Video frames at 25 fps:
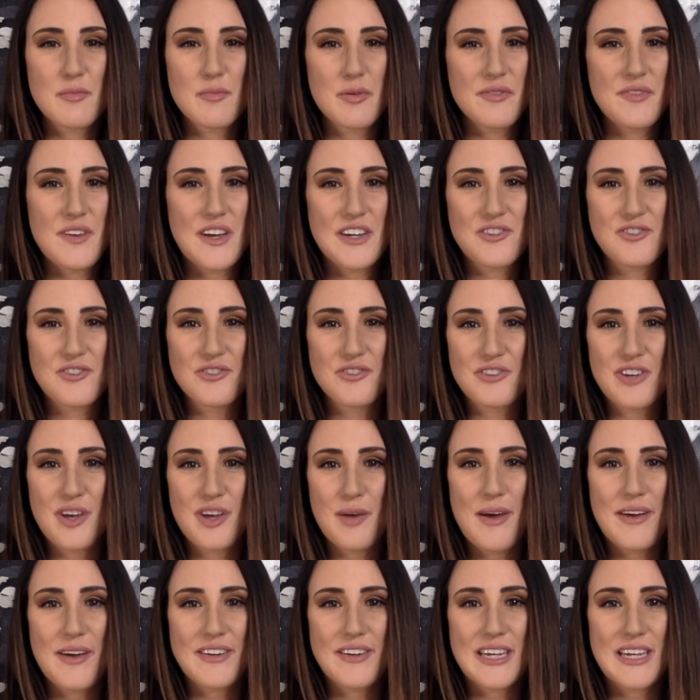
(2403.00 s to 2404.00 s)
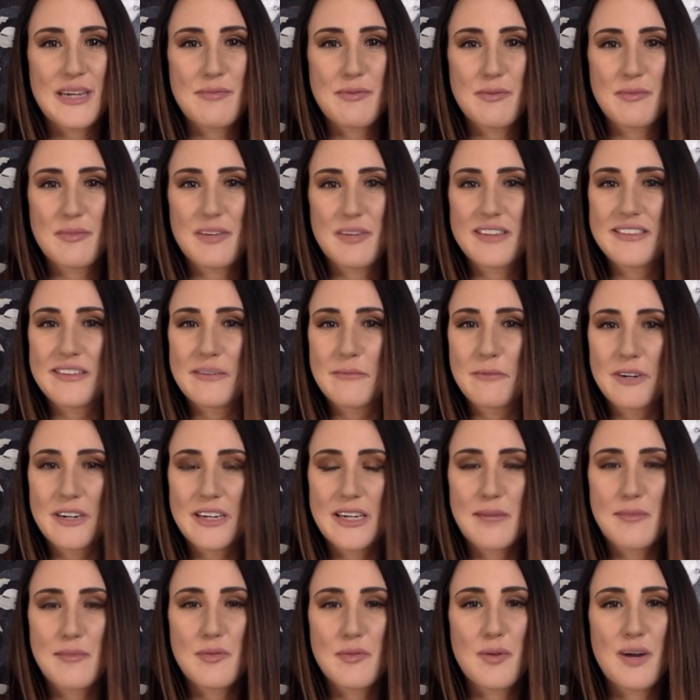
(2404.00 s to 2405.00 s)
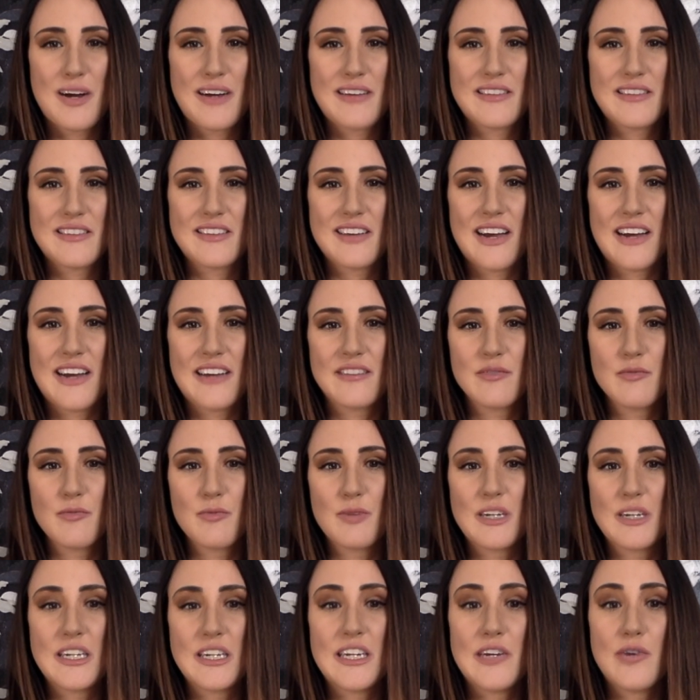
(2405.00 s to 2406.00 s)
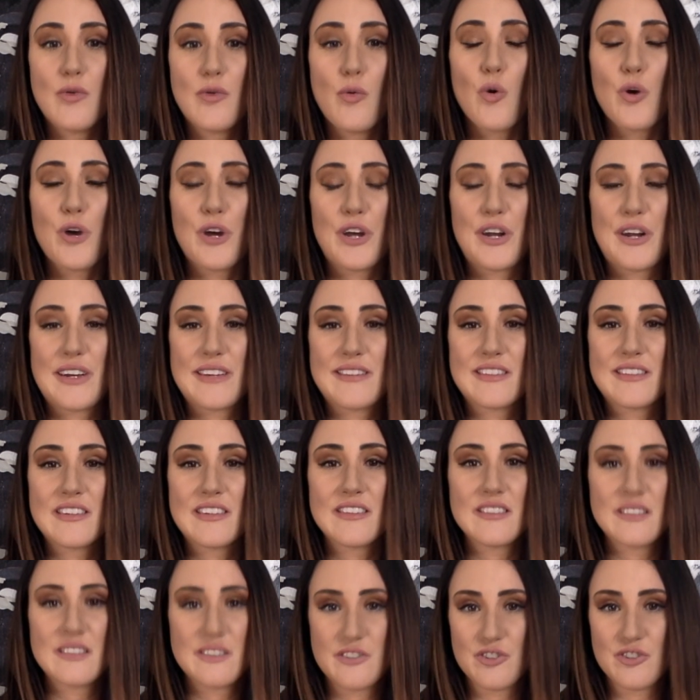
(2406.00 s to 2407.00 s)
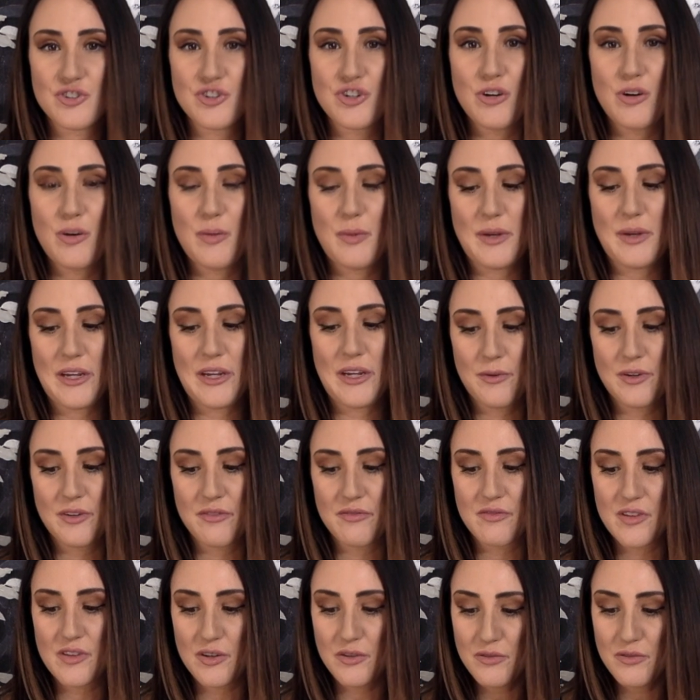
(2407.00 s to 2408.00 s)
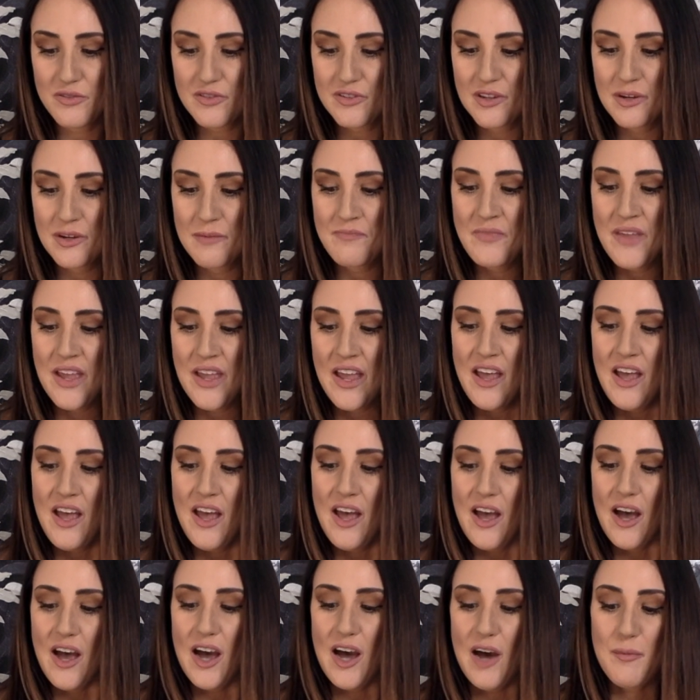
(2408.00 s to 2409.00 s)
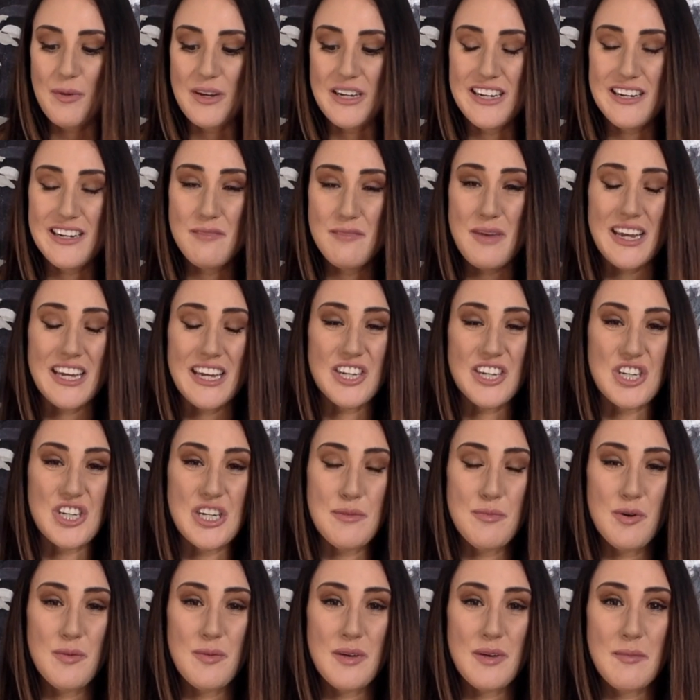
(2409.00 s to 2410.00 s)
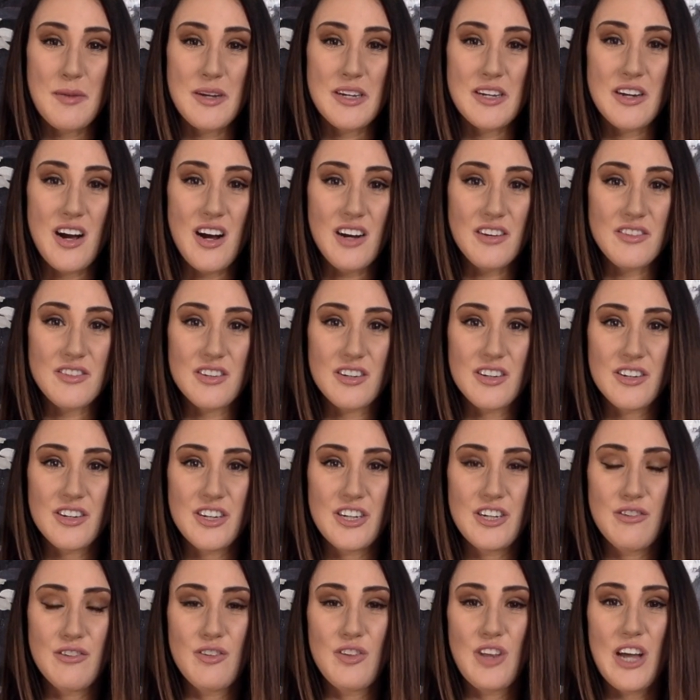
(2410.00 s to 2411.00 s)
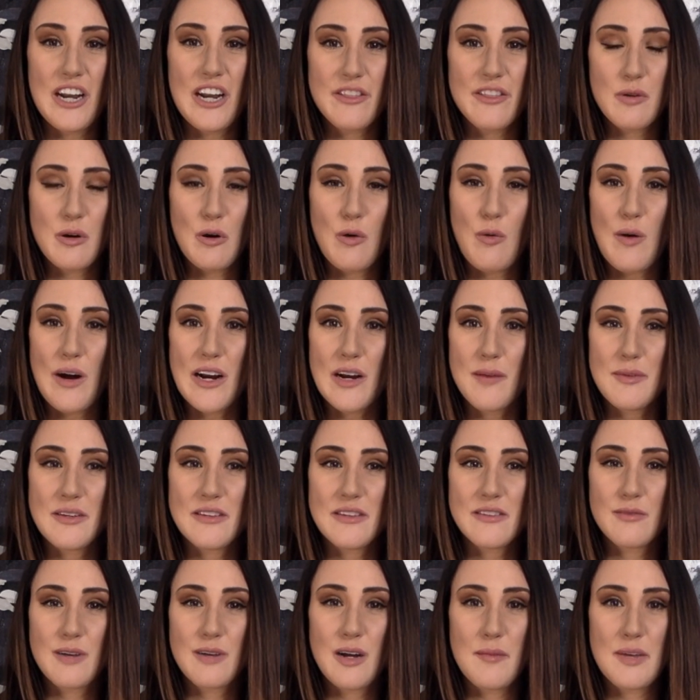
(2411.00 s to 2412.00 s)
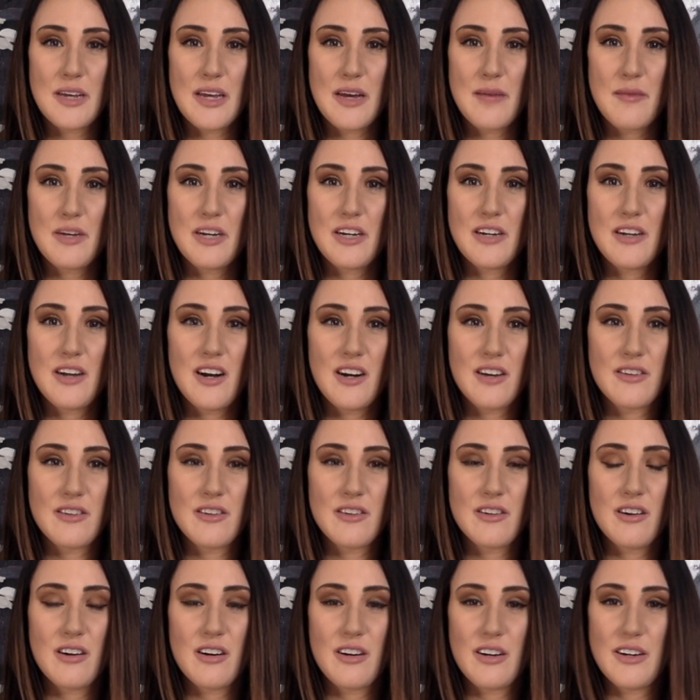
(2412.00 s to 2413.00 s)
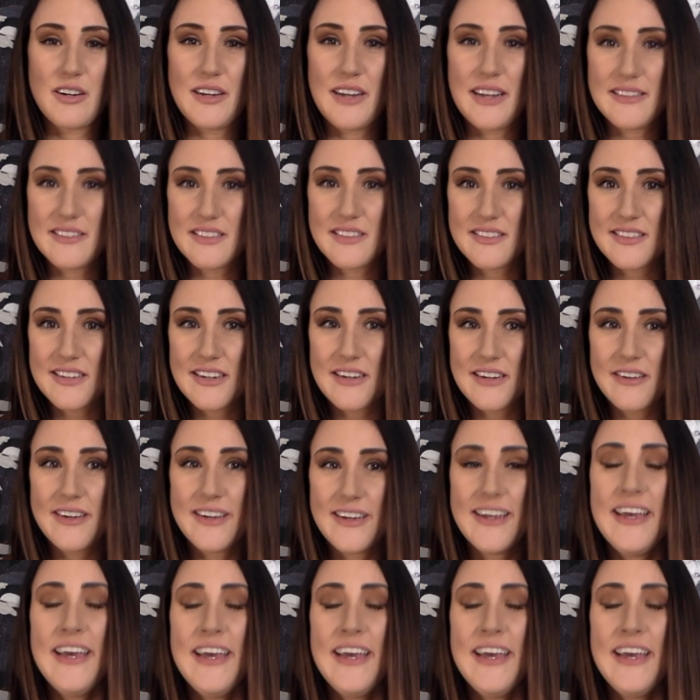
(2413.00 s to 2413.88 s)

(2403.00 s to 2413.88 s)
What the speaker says: of professionals come out to keep them because they want to keep the prices high. So we need organized citizens to show up and get rid of those. We need to make it cheaper to become a doctor. You know, a lot of the requirements around becoming a doctor are unnecessary.